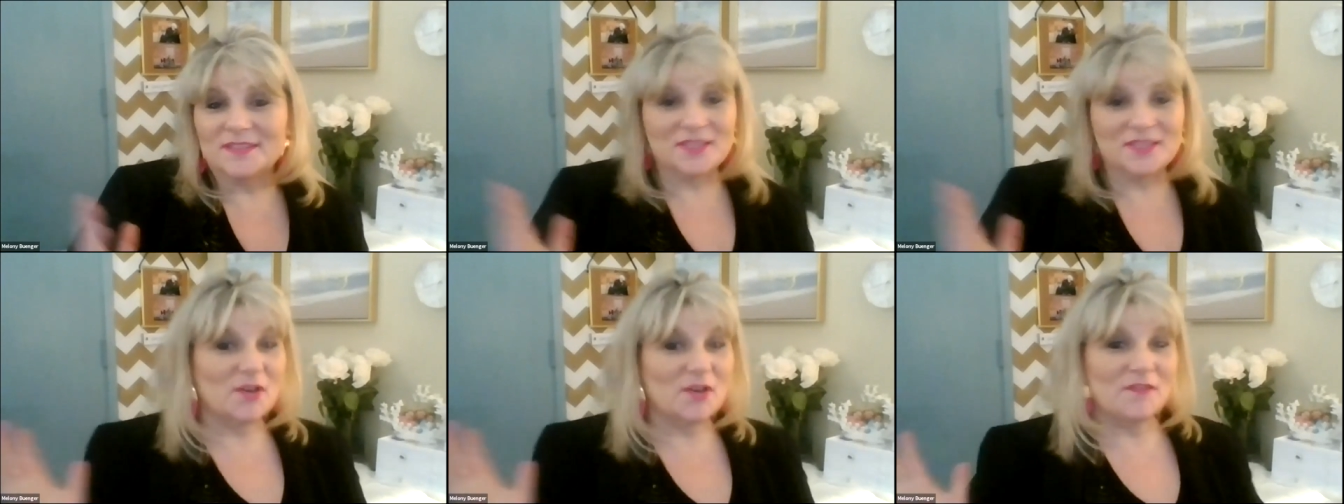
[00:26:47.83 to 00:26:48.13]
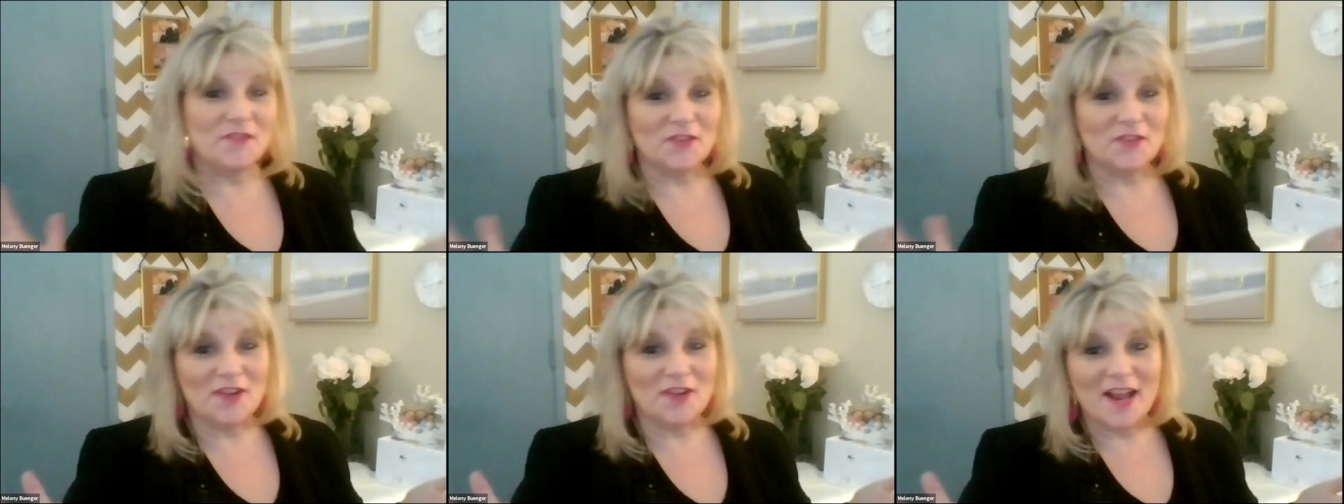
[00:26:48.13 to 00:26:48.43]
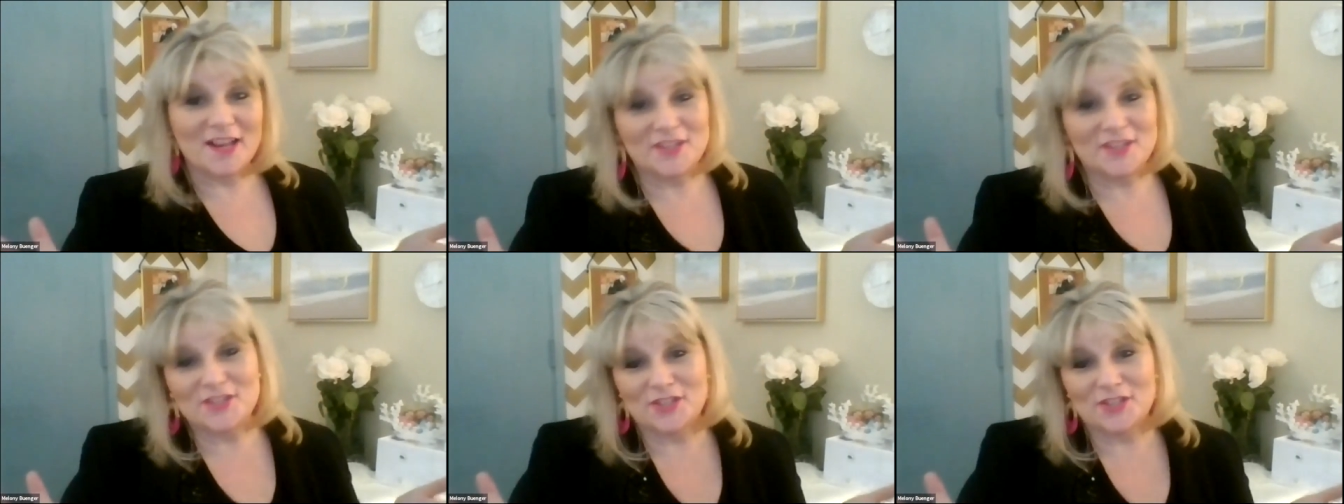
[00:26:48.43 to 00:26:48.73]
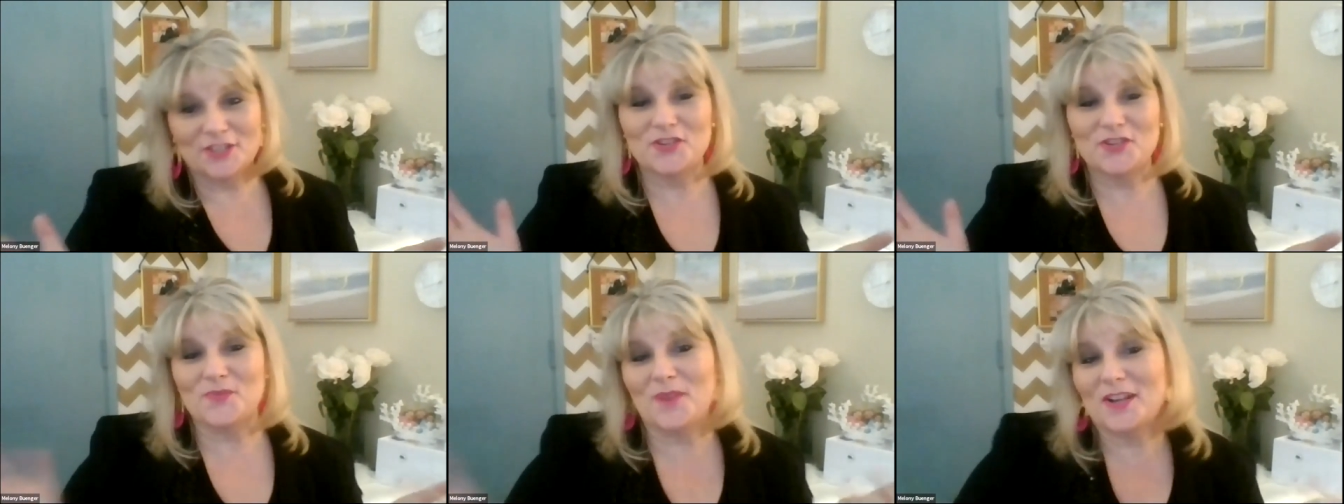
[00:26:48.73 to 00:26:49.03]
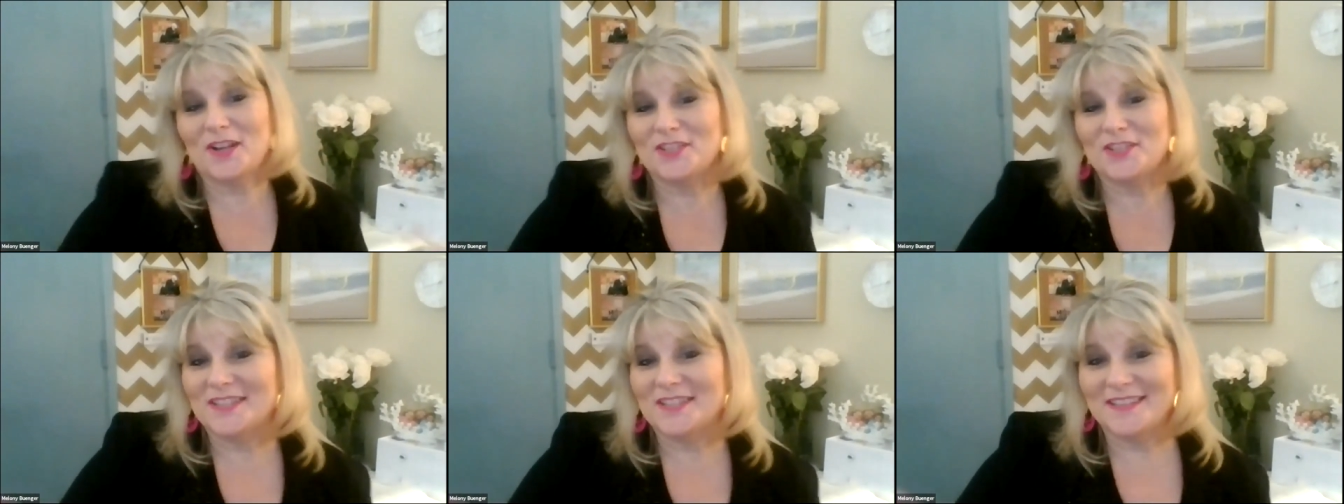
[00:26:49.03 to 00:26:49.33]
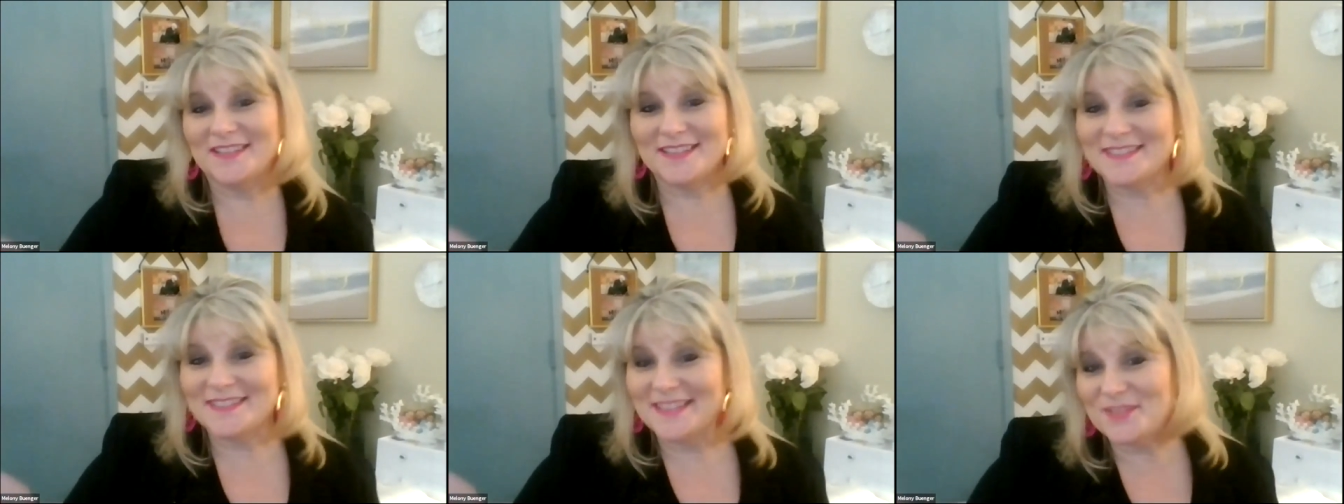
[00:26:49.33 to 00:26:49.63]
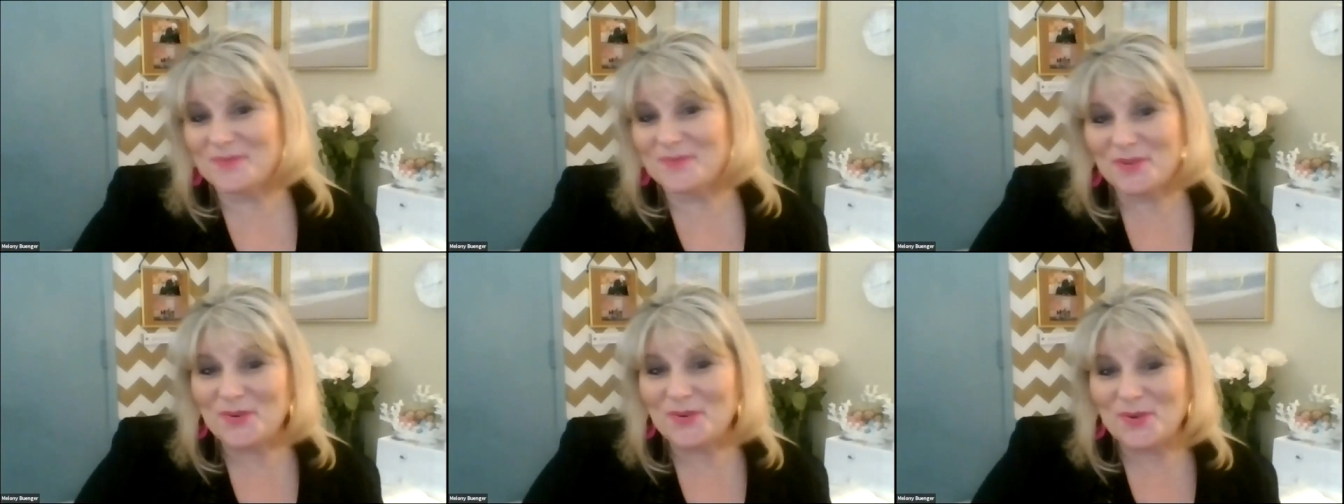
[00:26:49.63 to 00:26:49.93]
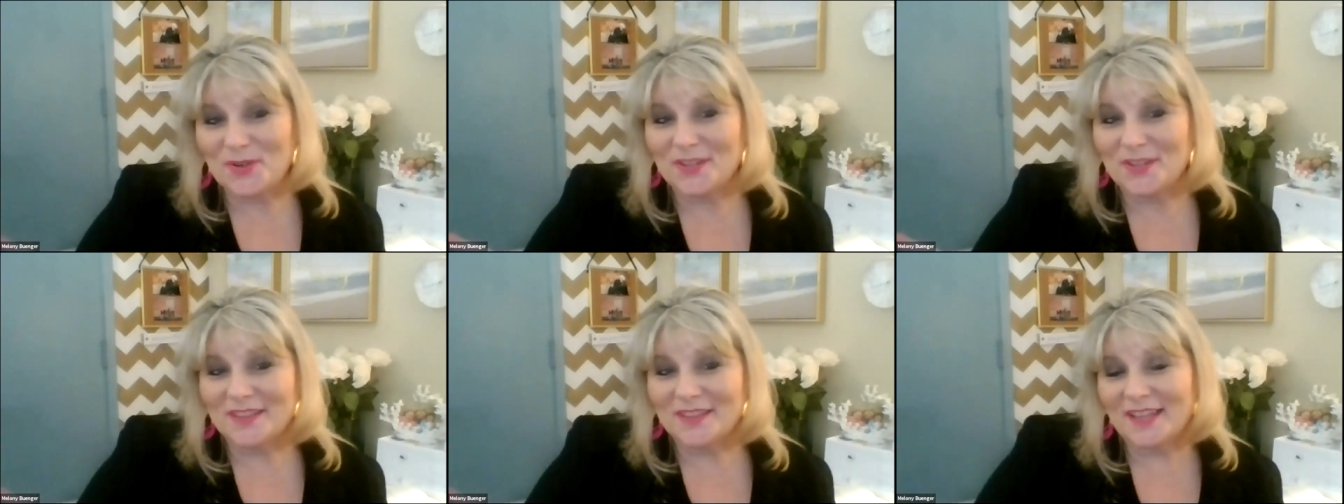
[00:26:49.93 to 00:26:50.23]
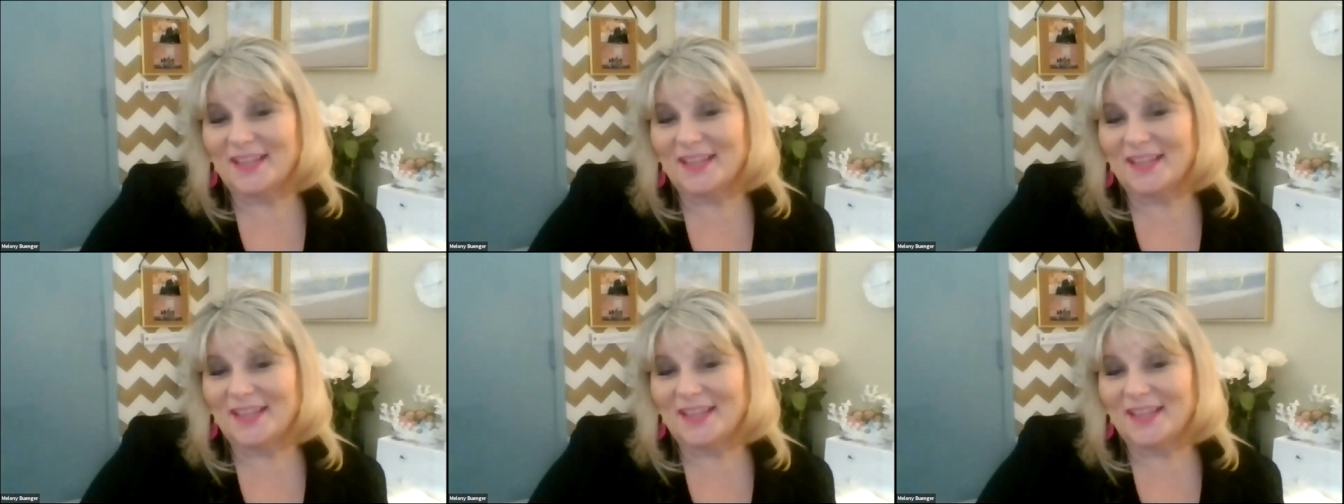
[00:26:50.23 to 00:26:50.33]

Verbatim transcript: so if you're not in church and watching this as recording,